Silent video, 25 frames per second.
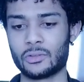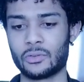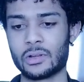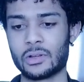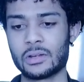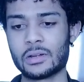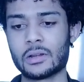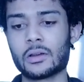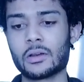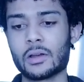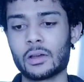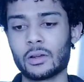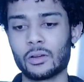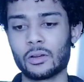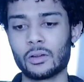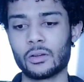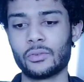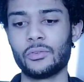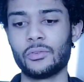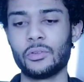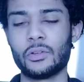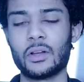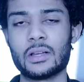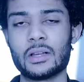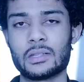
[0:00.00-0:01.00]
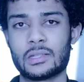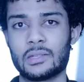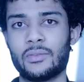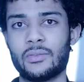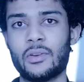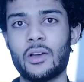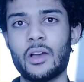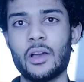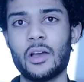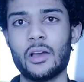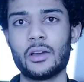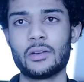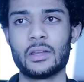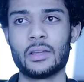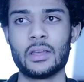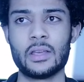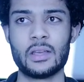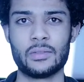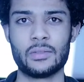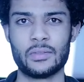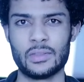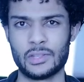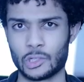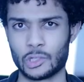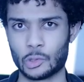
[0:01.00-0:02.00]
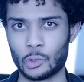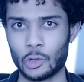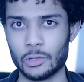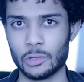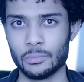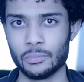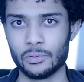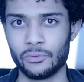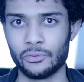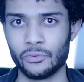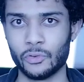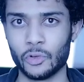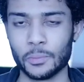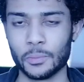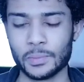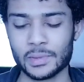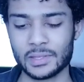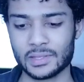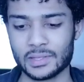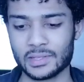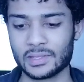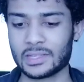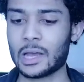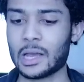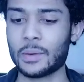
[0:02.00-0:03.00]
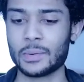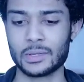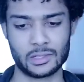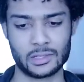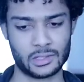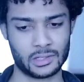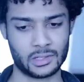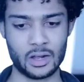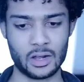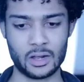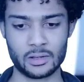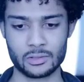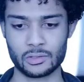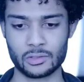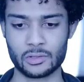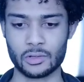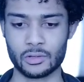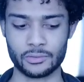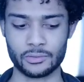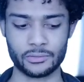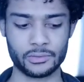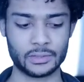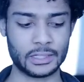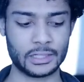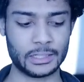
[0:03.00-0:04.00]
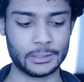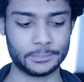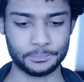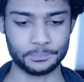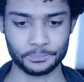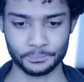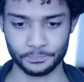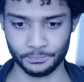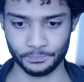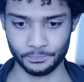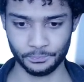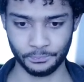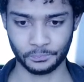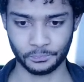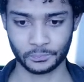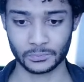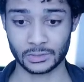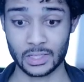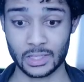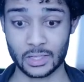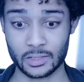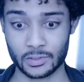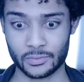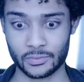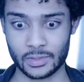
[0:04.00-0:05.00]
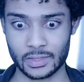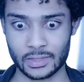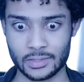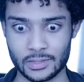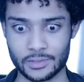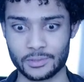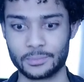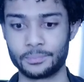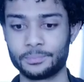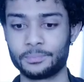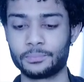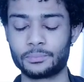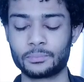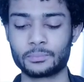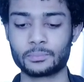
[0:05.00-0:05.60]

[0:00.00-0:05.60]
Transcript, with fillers: I know a lot of you guys have heard this quote before, but this is how it starts off, okay? It starts off like this.